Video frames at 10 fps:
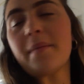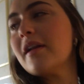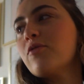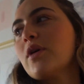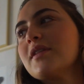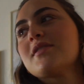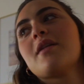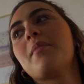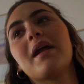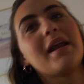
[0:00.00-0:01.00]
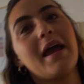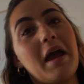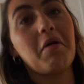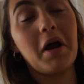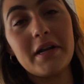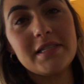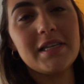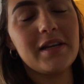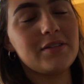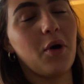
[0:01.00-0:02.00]
I might have worn this on Monday. I
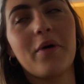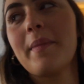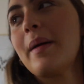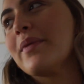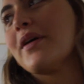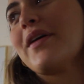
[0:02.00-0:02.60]
honestly don't remember